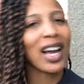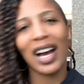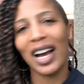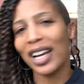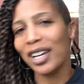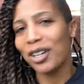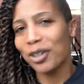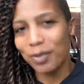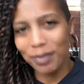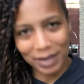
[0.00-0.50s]

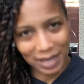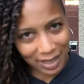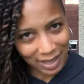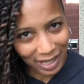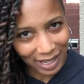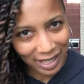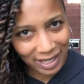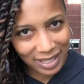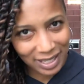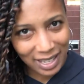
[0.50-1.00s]
I don't mean
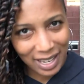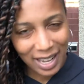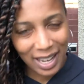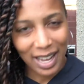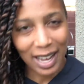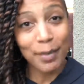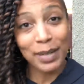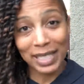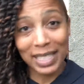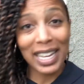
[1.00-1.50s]
that.
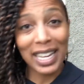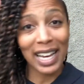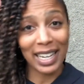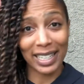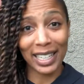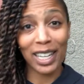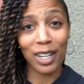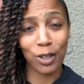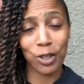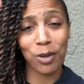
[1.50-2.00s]
I mean, yeah,
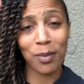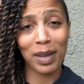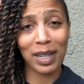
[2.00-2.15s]
get on your